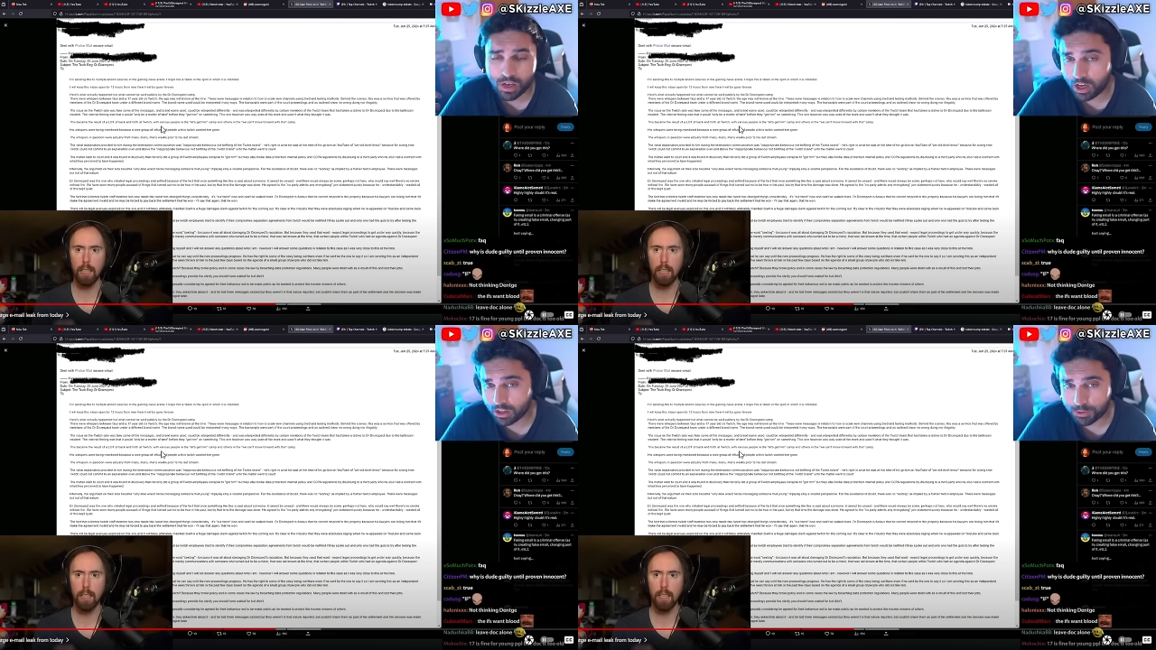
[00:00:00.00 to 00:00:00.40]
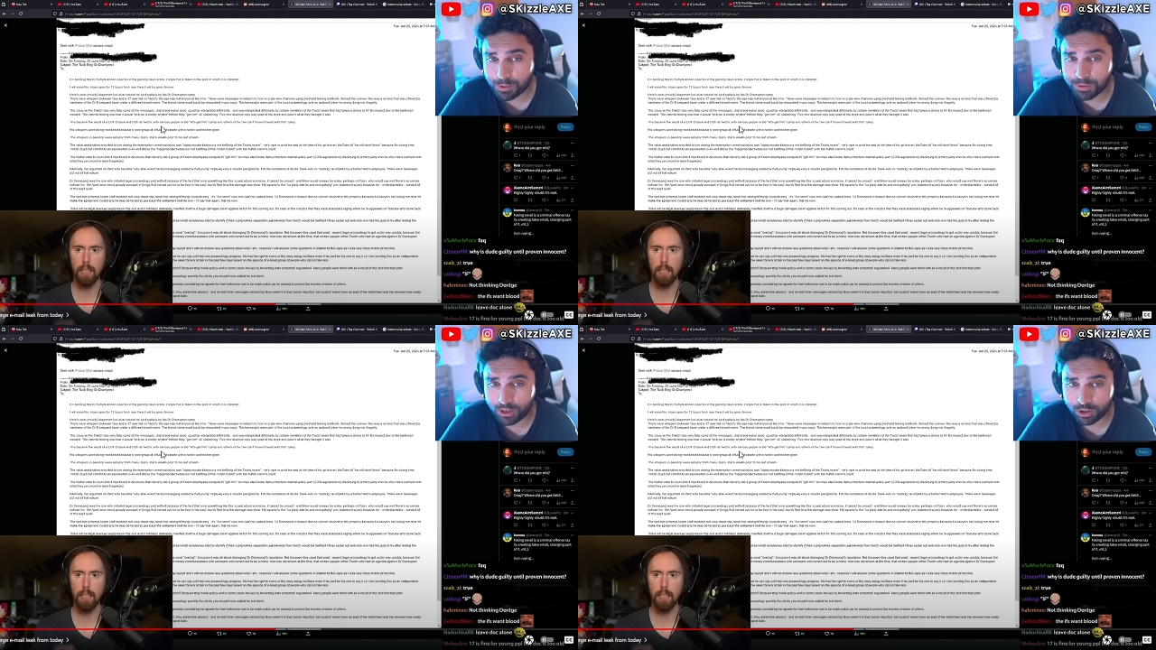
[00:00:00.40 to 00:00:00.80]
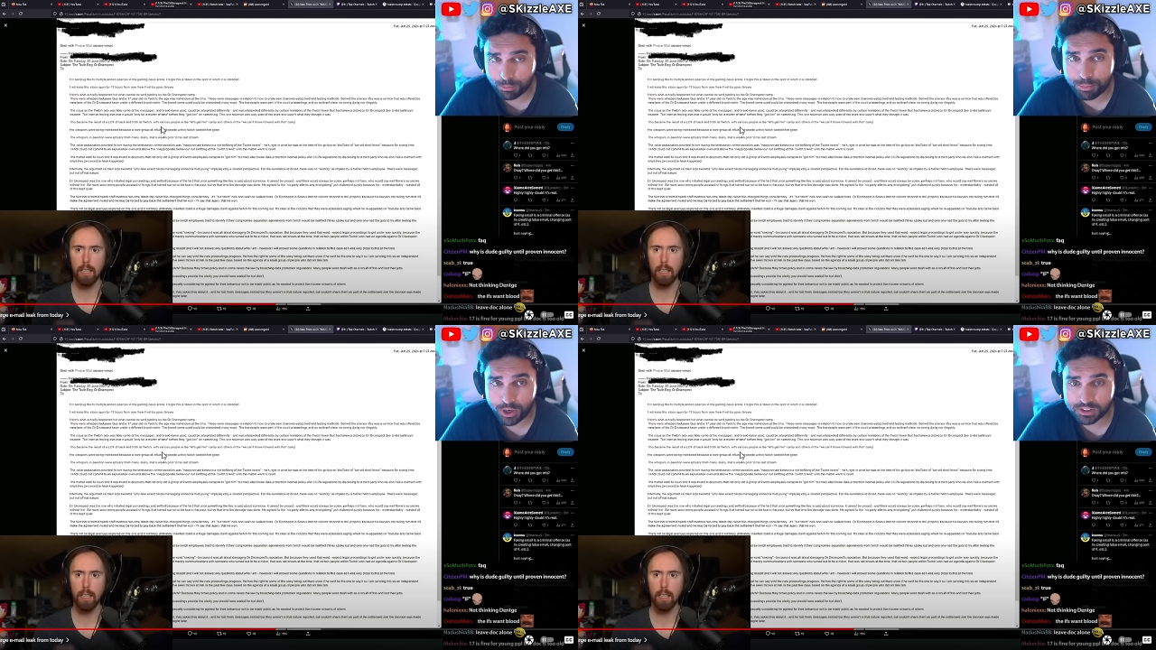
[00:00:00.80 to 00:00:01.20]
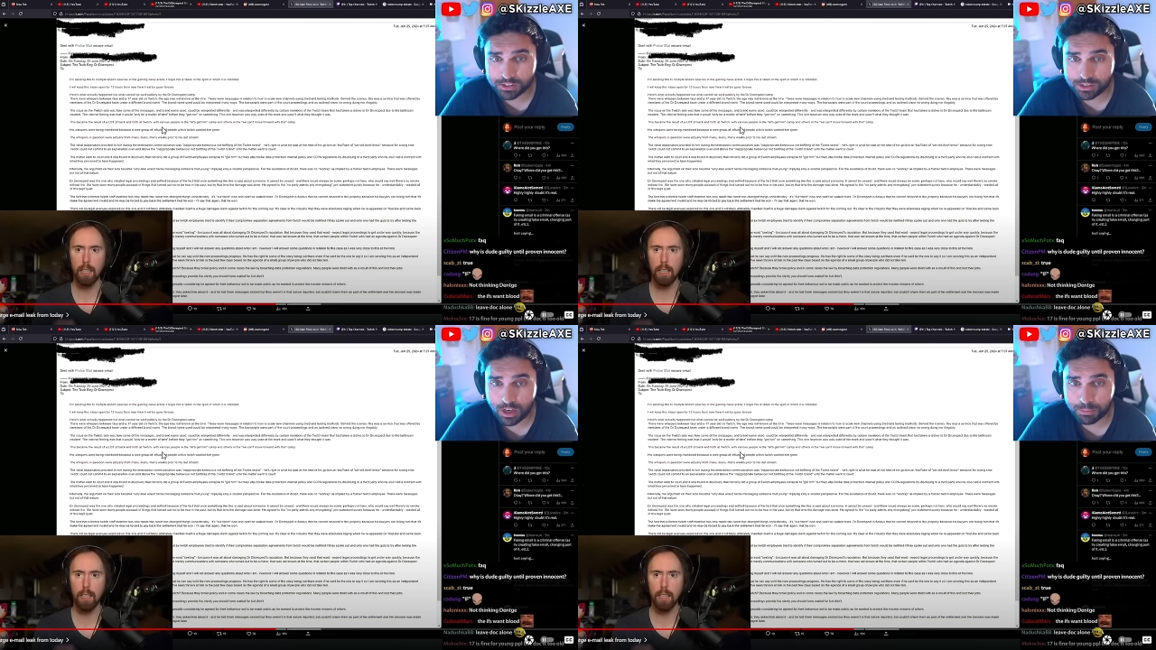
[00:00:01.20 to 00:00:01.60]
Speaker 1: A lot of people are going to bring
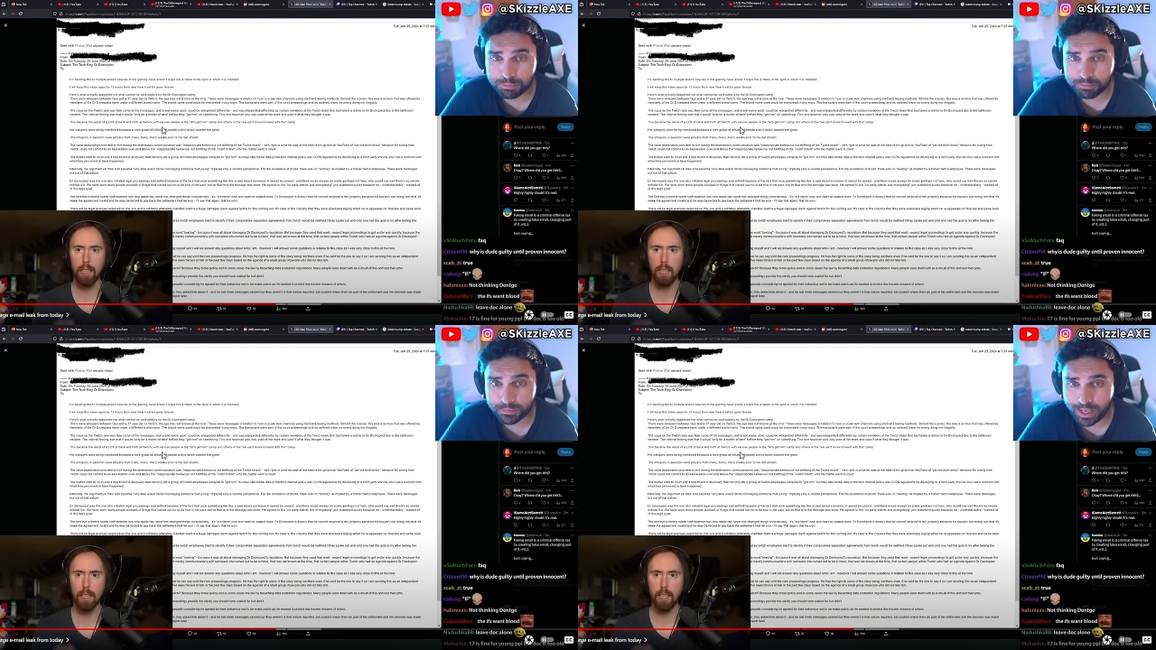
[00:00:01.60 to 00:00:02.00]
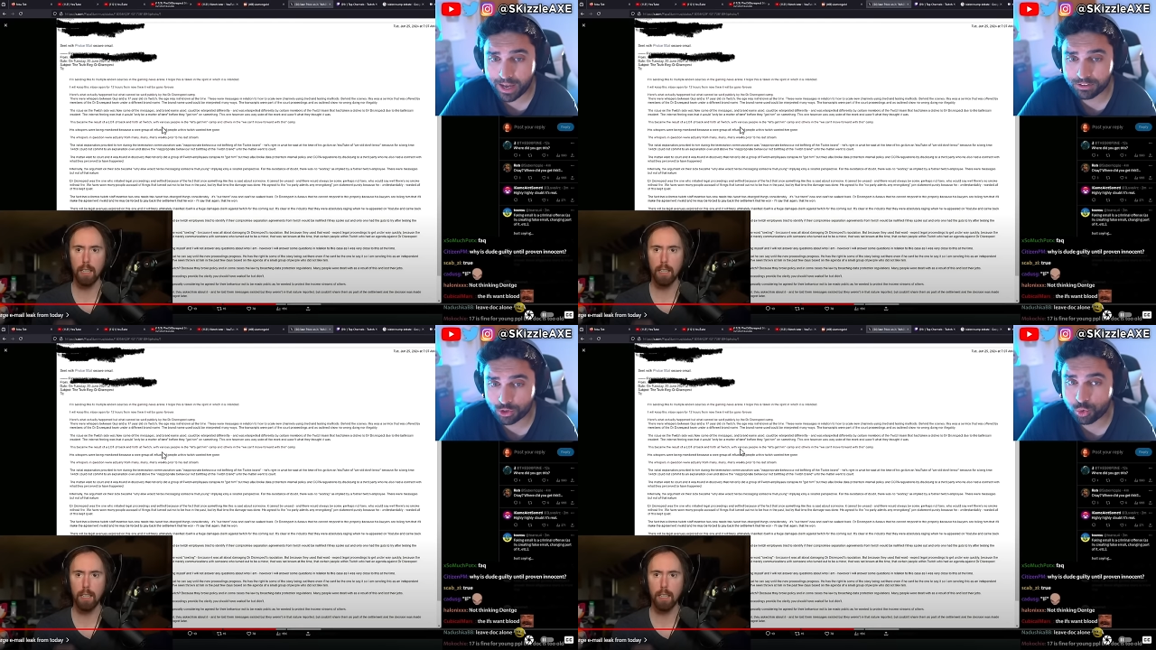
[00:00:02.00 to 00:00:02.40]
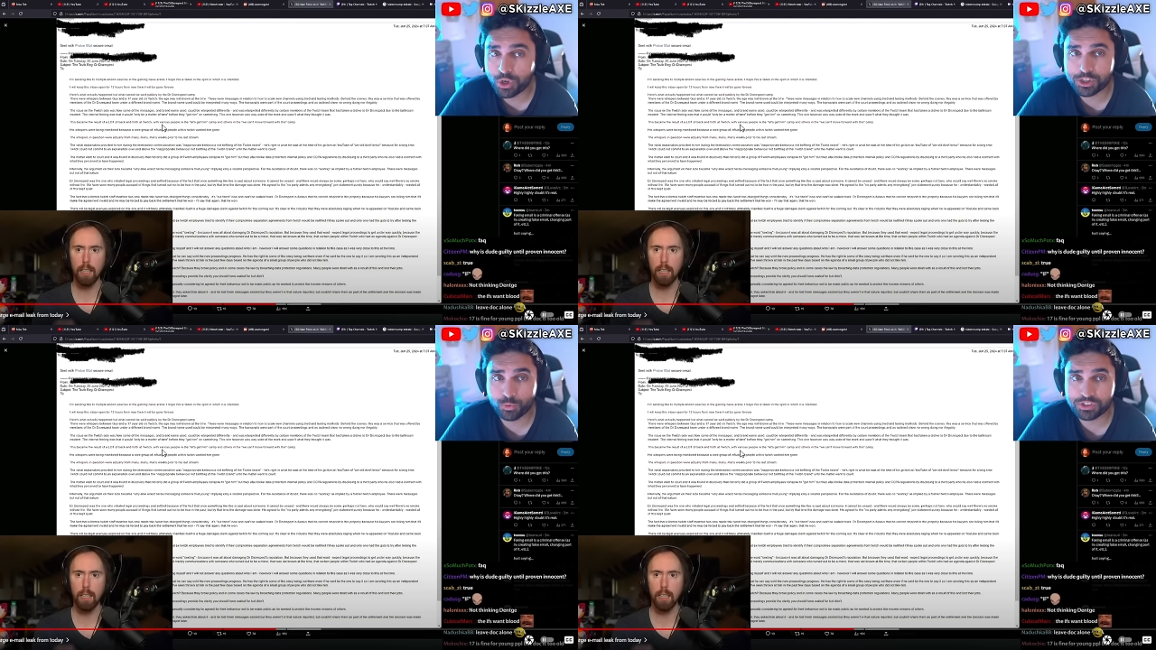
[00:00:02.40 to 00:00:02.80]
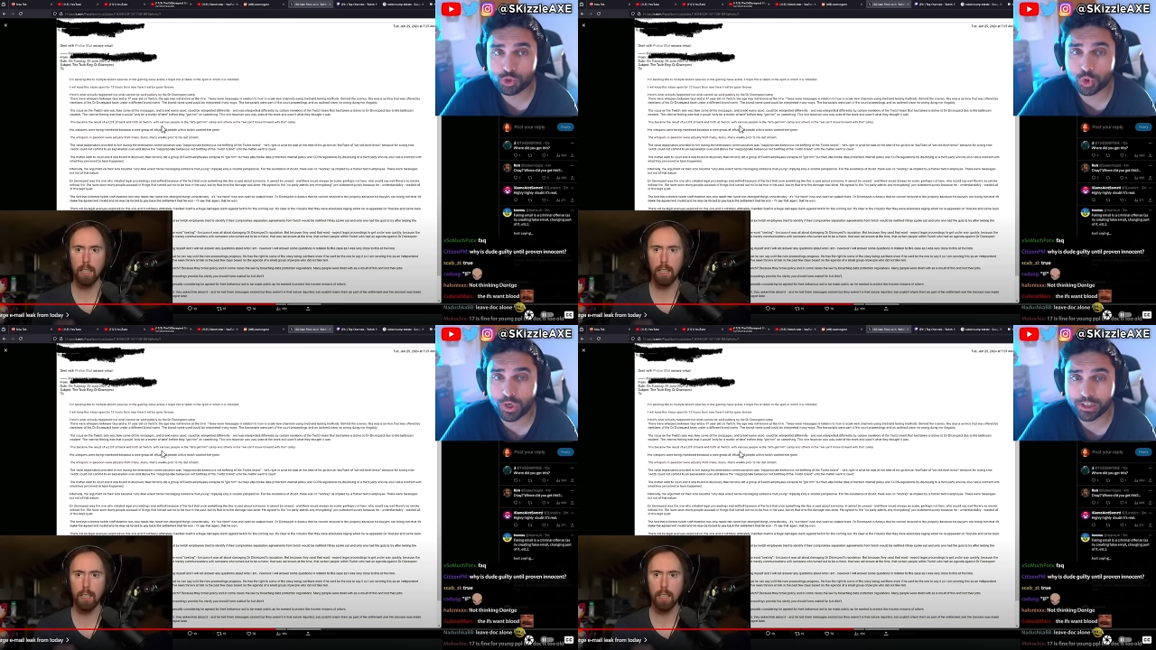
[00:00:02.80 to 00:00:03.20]
this up, that Twitch was
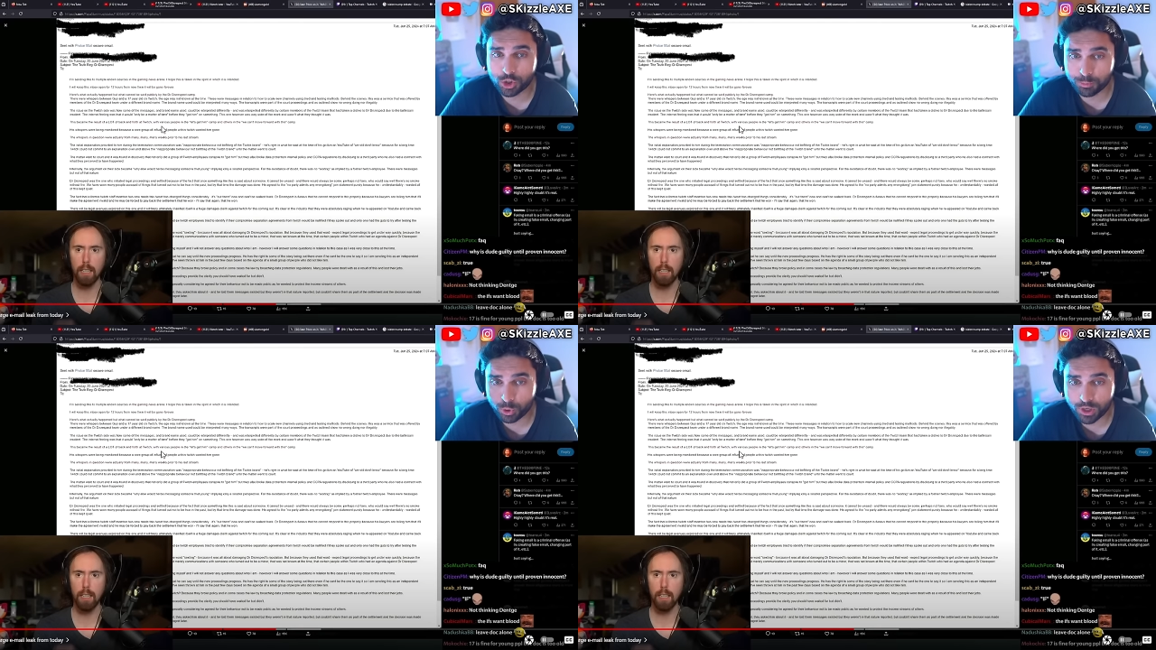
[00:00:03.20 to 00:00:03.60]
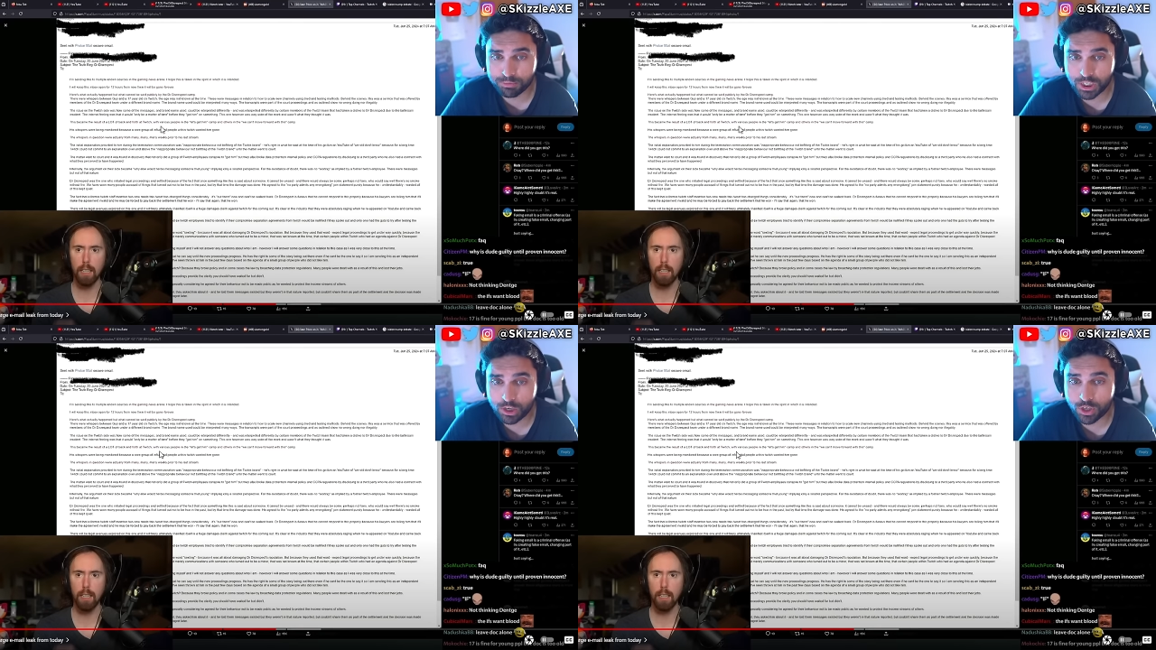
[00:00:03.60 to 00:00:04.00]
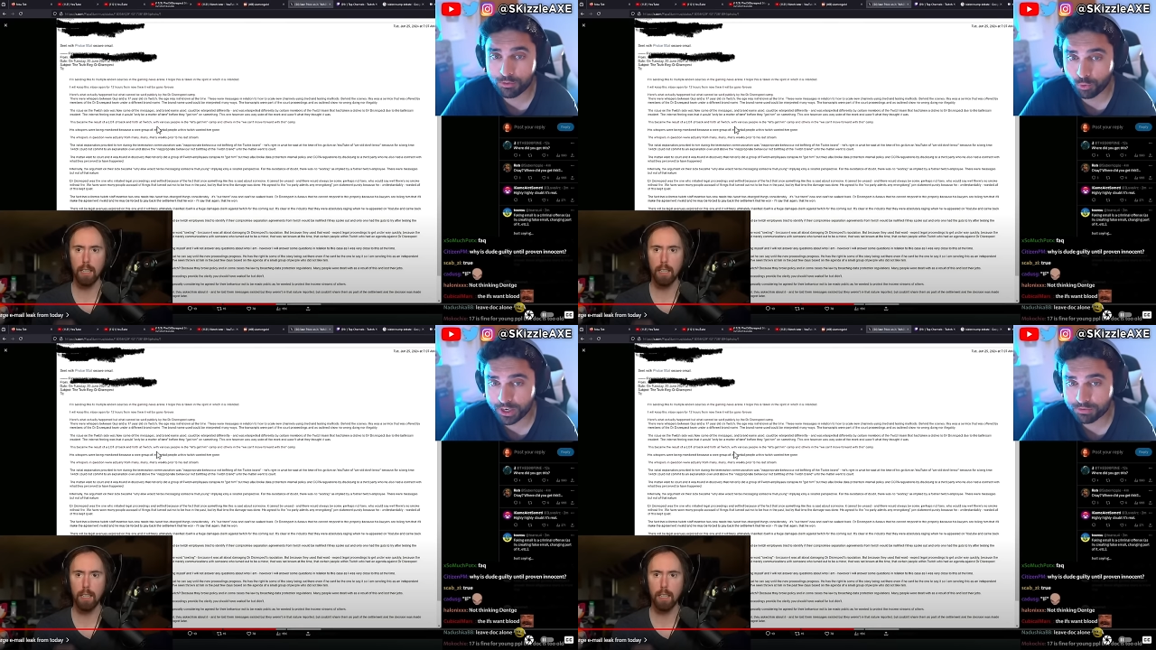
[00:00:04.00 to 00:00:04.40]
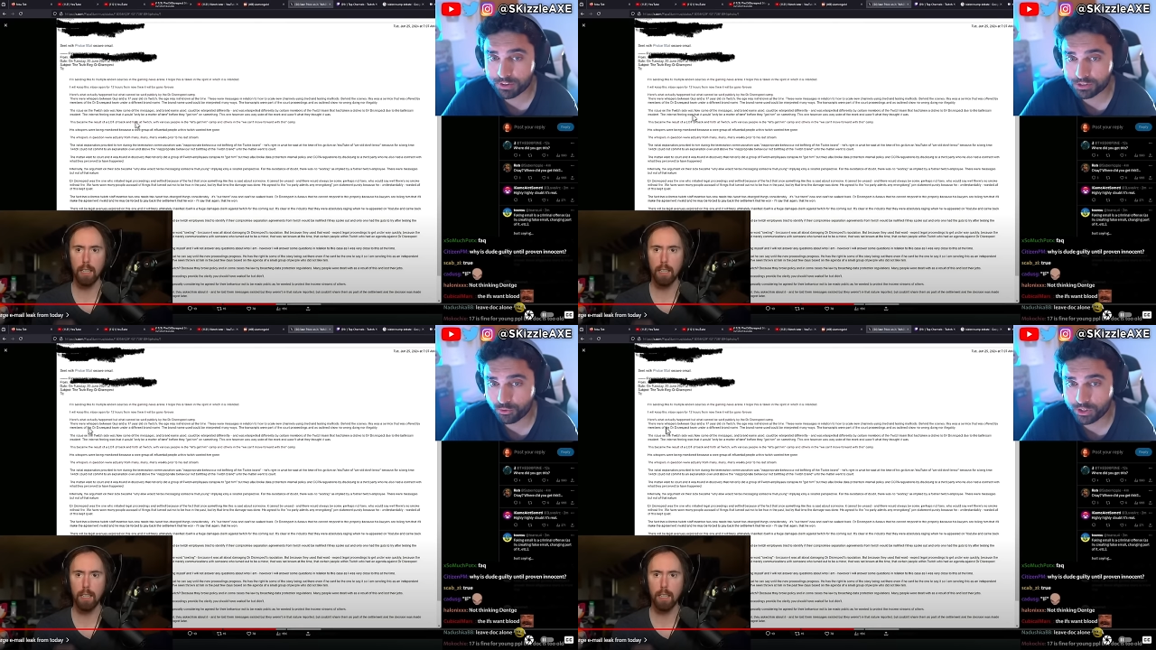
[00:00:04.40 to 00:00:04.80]
trying to put him down. And what if
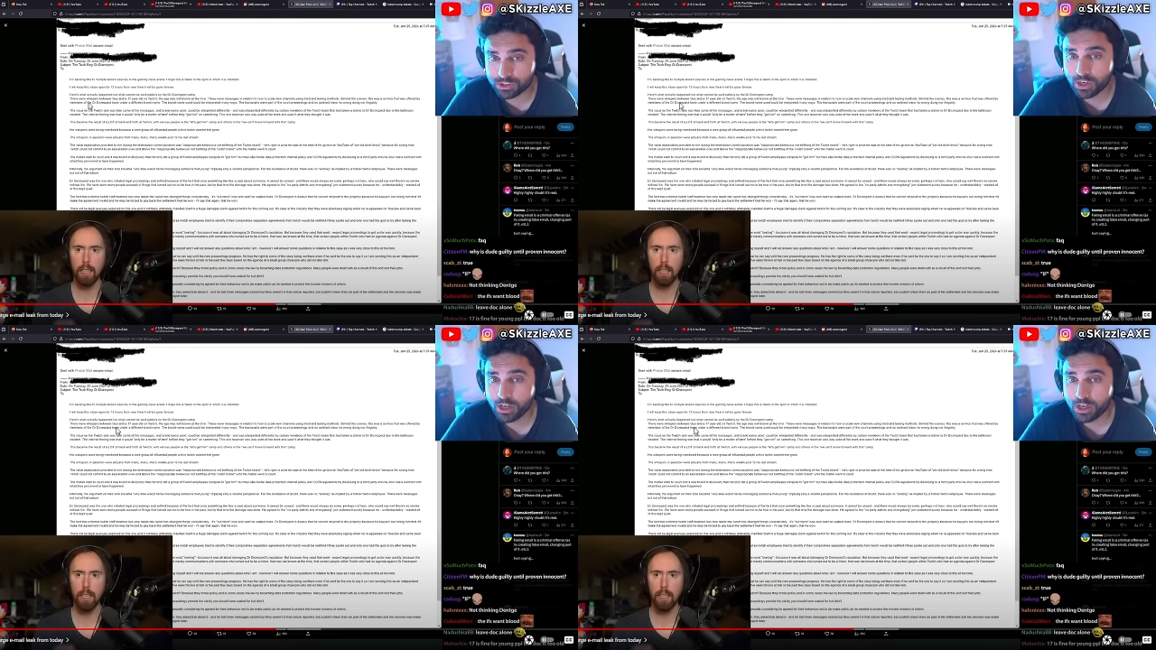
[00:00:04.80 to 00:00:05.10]
this was